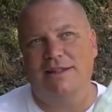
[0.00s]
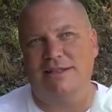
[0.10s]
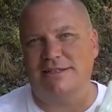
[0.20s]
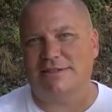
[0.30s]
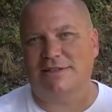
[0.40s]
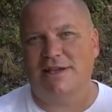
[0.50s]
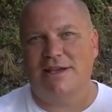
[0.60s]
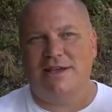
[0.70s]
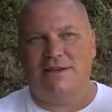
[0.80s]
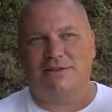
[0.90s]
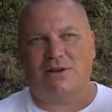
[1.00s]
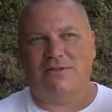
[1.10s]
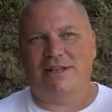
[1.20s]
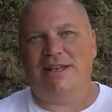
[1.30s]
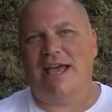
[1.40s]
This is
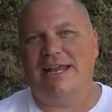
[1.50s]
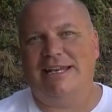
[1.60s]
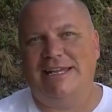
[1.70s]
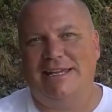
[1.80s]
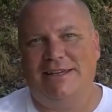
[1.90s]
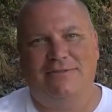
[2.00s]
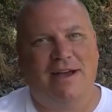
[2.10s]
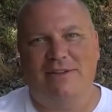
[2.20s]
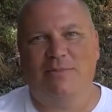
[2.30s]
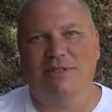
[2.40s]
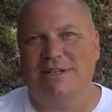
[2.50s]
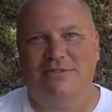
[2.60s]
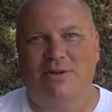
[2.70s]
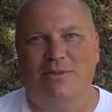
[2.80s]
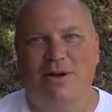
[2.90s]
solving ninety-five percent
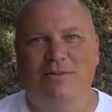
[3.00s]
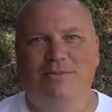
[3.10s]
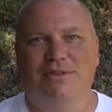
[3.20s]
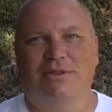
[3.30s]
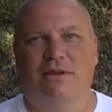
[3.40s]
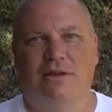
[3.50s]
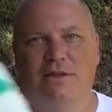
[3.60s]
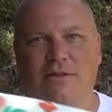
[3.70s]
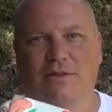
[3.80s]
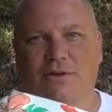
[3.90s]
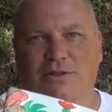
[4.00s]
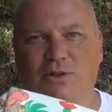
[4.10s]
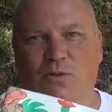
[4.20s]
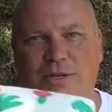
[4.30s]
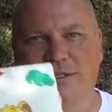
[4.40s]
of our problems. There's
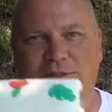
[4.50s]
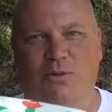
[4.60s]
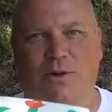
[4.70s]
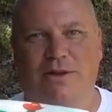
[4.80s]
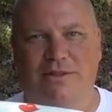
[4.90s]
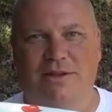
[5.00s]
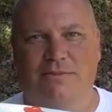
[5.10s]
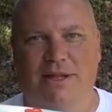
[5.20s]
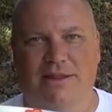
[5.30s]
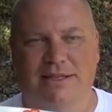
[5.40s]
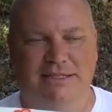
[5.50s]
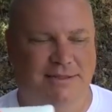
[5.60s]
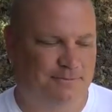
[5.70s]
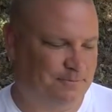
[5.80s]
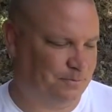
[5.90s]
no reason to wear something like this.